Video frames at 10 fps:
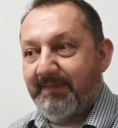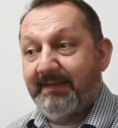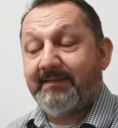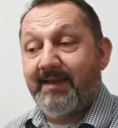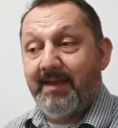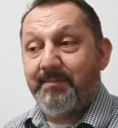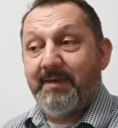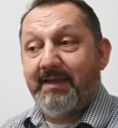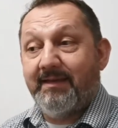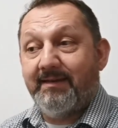it came
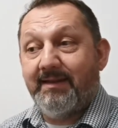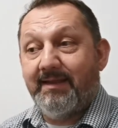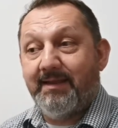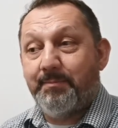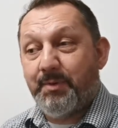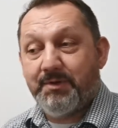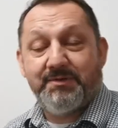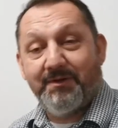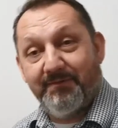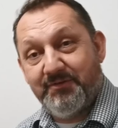in the
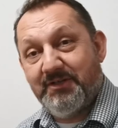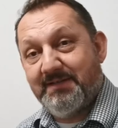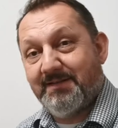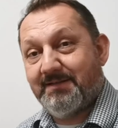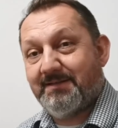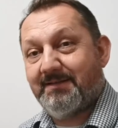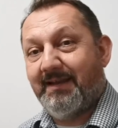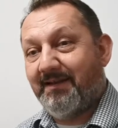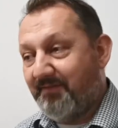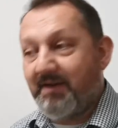person of Jesus
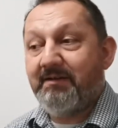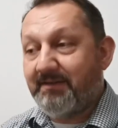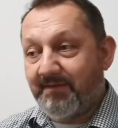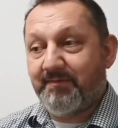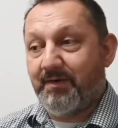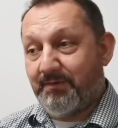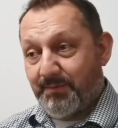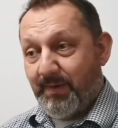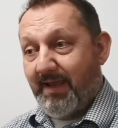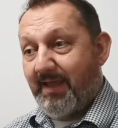in a very
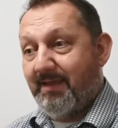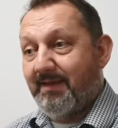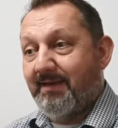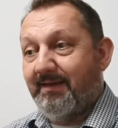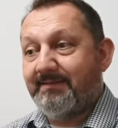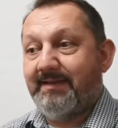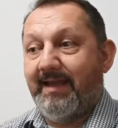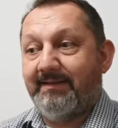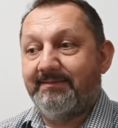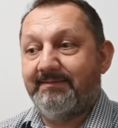different way
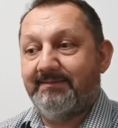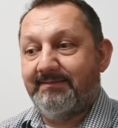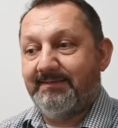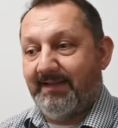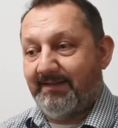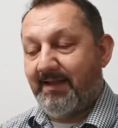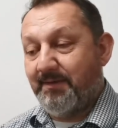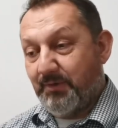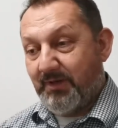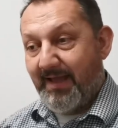than they
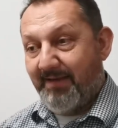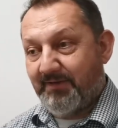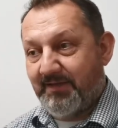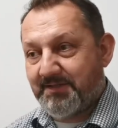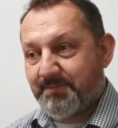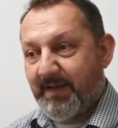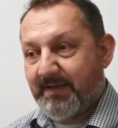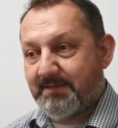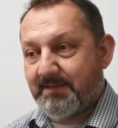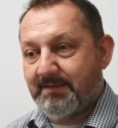would have
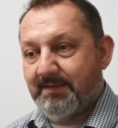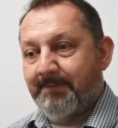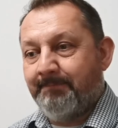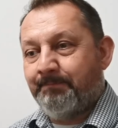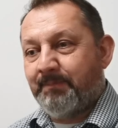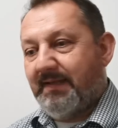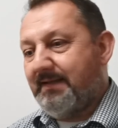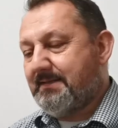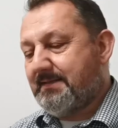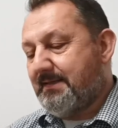expected. And
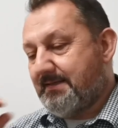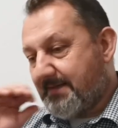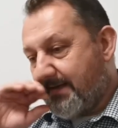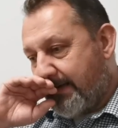this is